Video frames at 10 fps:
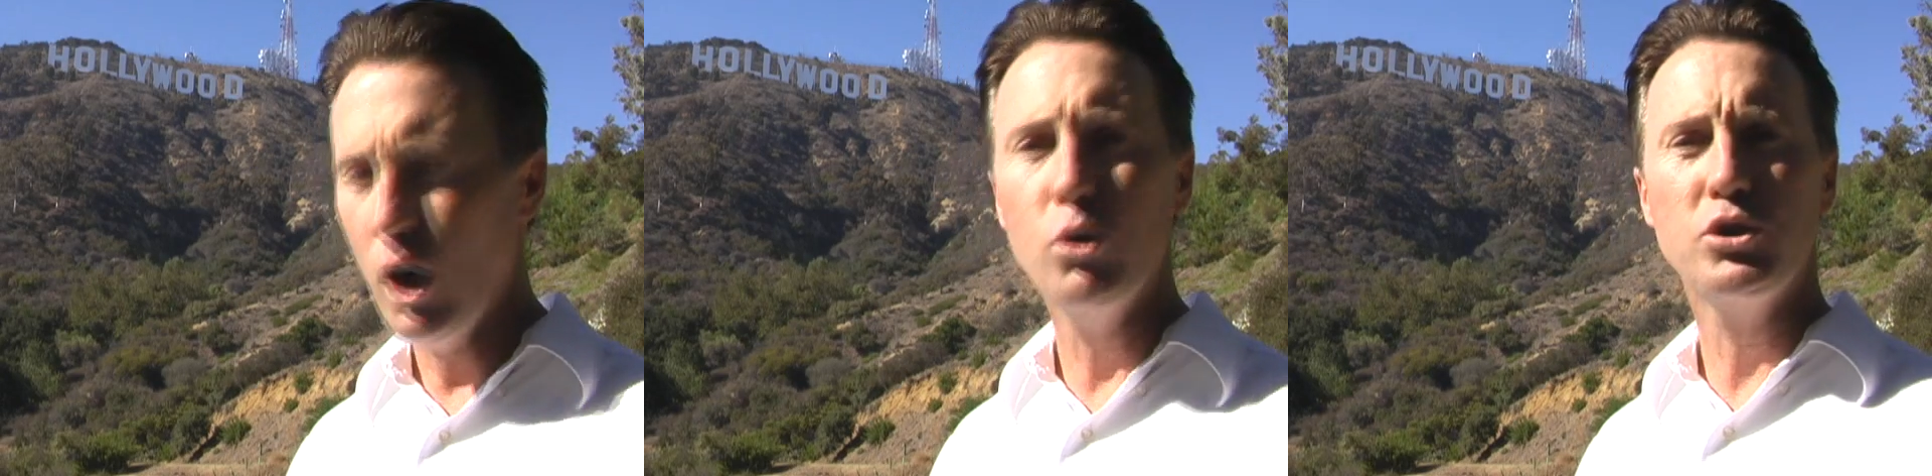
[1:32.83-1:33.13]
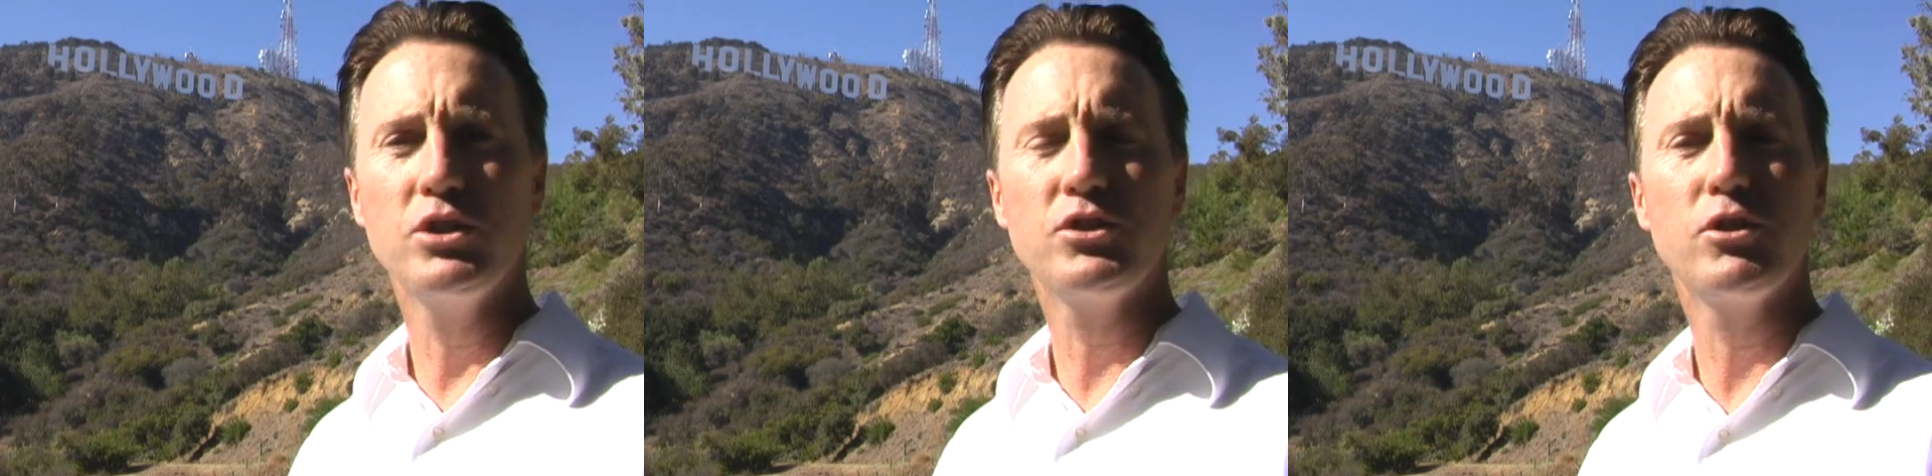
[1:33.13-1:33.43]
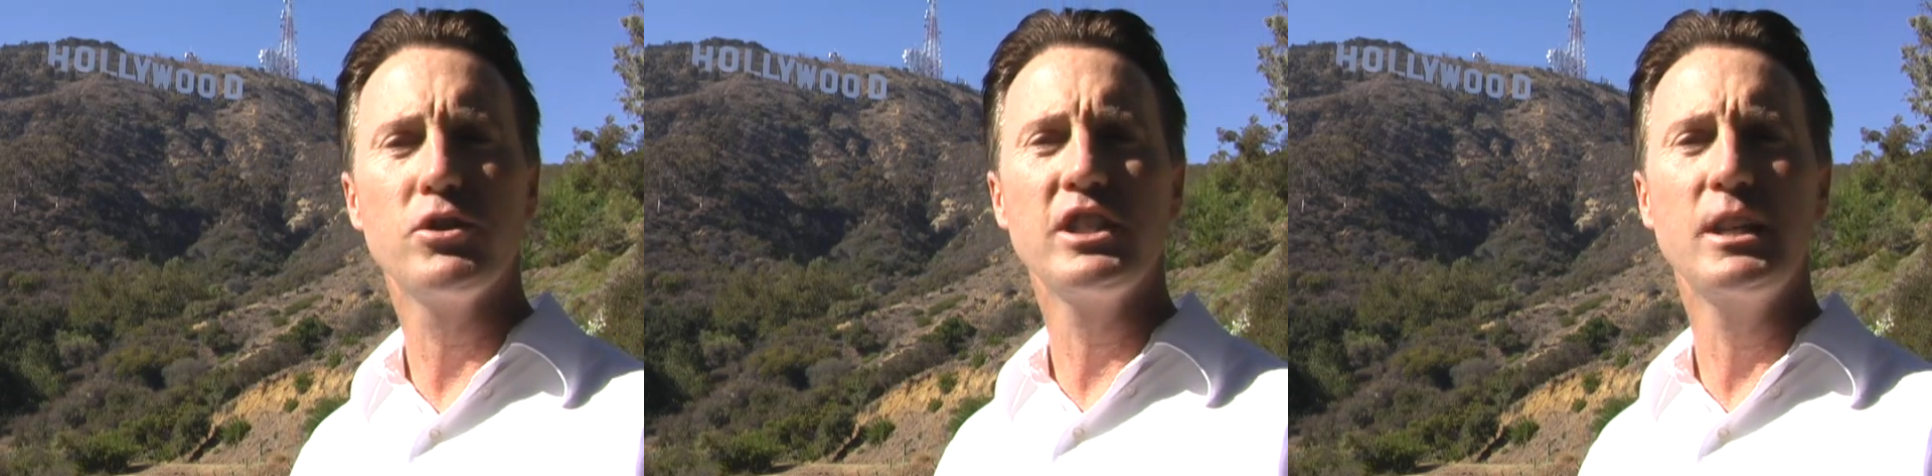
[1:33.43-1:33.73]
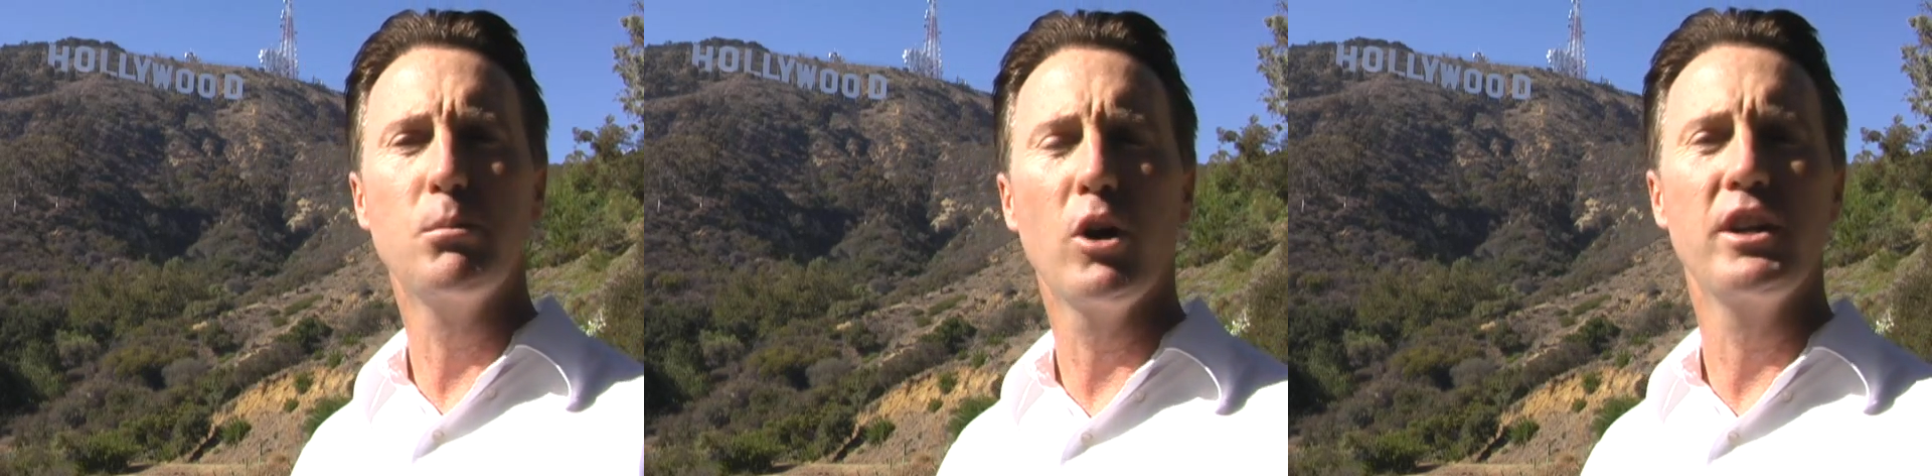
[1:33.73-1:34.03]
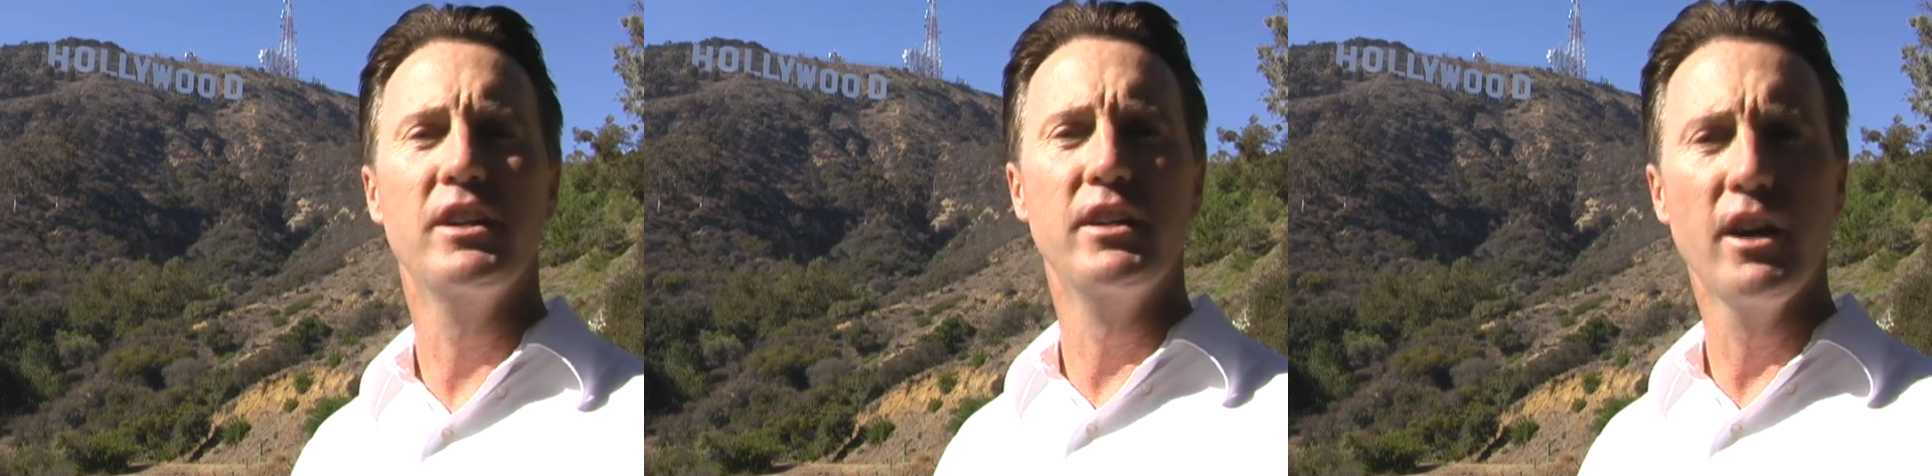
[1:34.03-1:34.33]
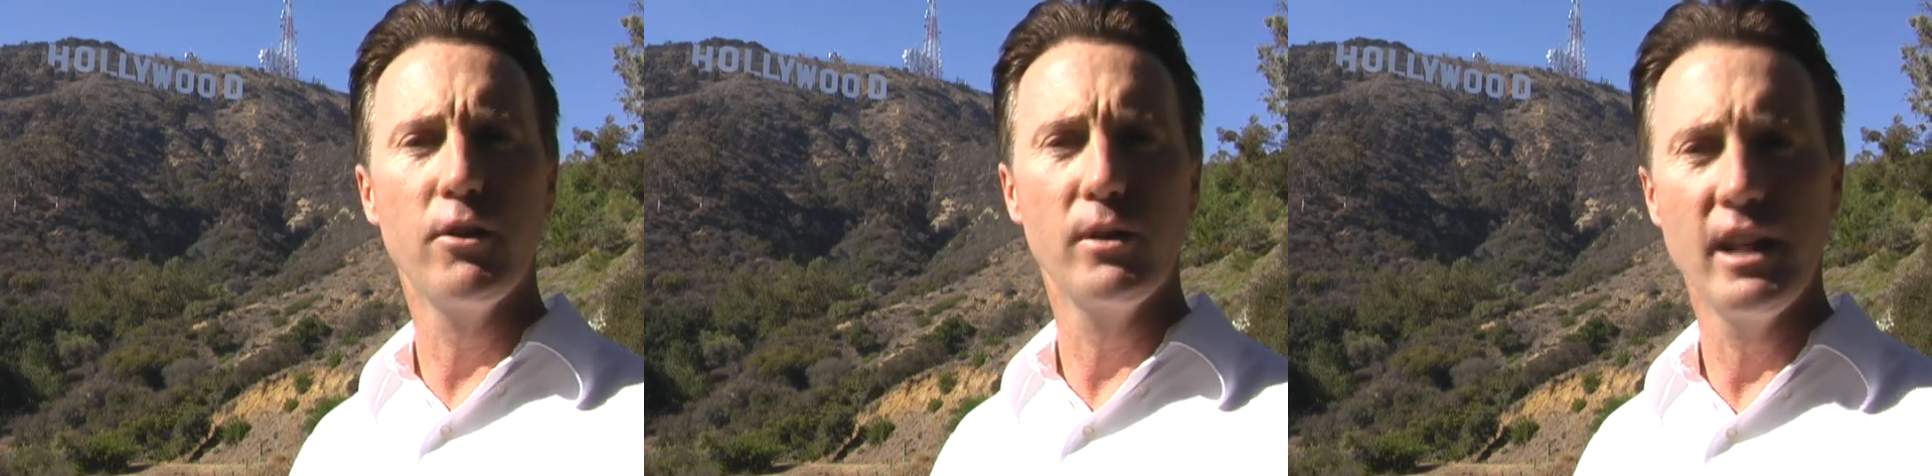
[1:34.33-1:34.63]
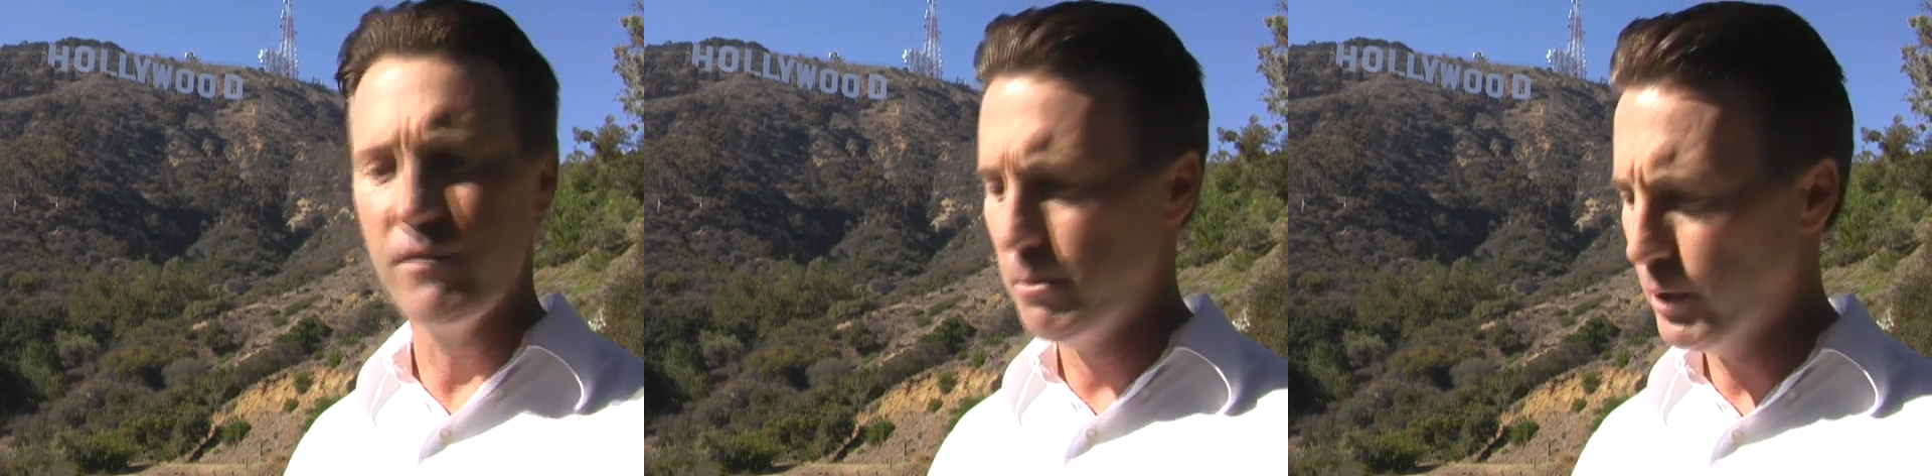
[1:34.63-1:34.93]
Ocean's 13 brought in another
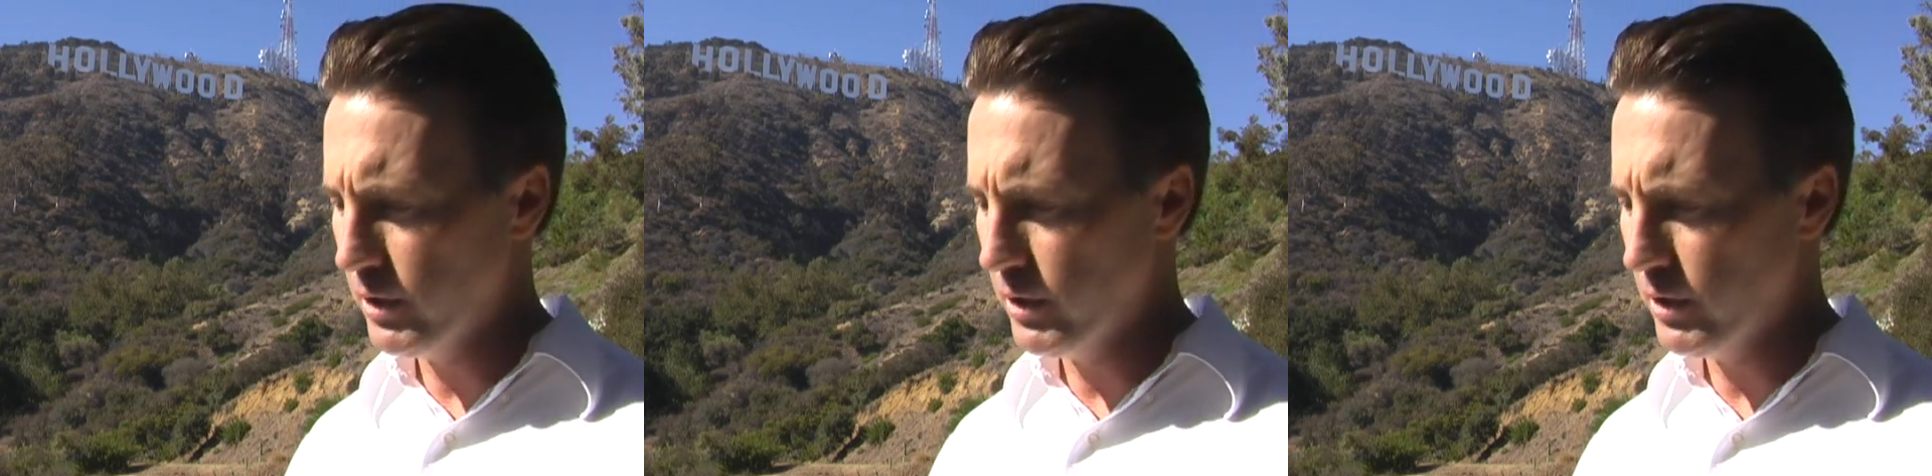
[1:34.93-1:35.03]
$11